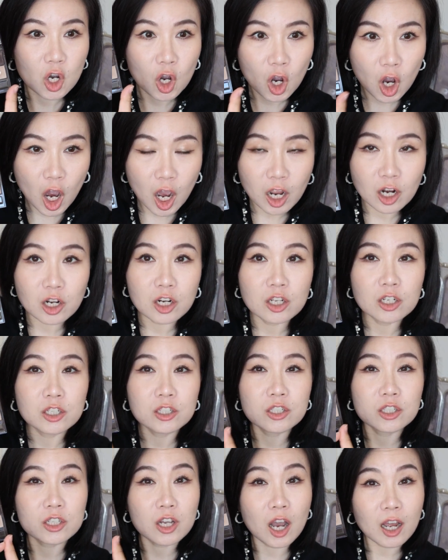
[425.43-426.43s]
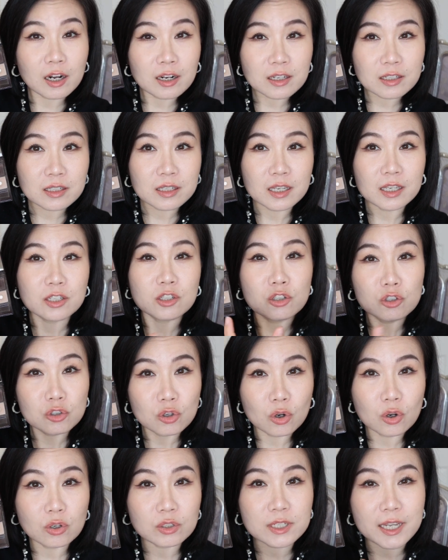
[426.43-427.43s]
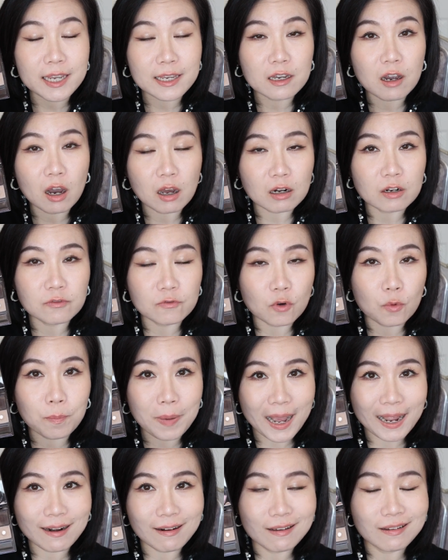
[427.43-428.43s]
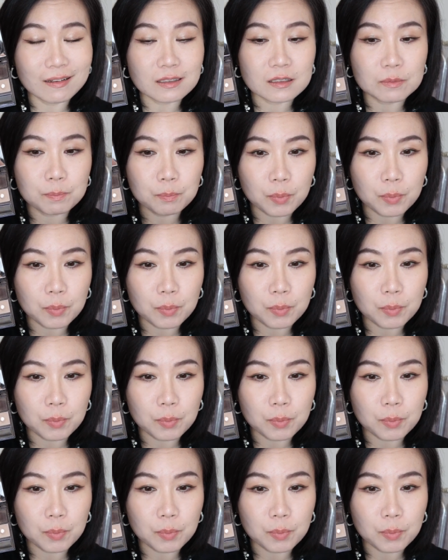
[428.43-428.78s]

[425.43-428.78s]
colors is not a colorful palette,